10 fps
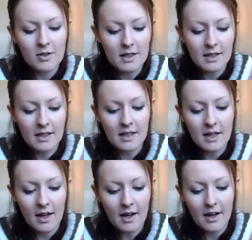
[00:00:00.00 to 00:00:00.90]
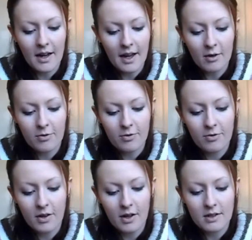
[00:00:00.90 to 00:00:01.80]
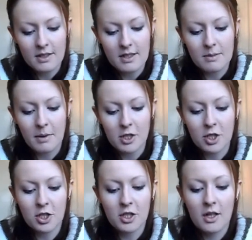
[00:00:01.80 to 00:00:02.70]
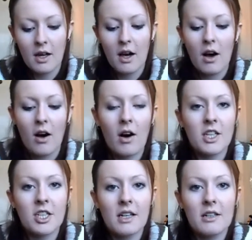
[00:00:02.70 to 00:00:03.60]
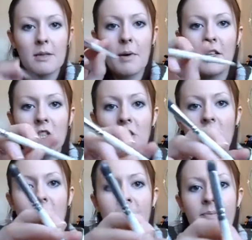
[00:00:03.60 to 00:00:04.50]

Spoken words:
using the e.l.f. Smudge eyeshadow sponge.